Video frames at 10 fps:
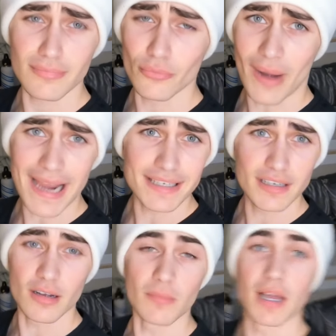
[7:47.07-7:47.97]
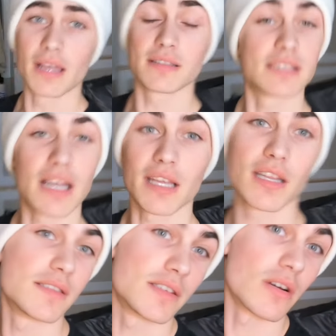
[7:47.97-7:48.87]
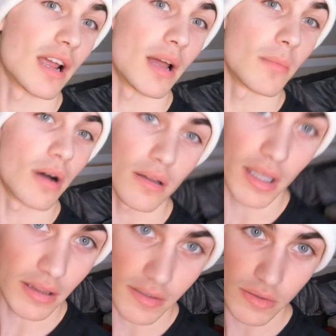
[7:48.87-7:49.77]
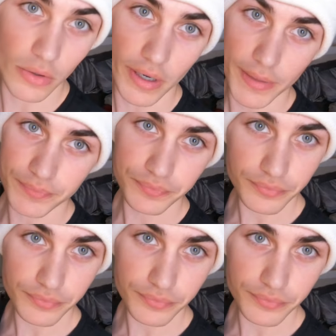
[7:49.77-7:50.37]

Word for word: ranting on my second Instagram on like the story,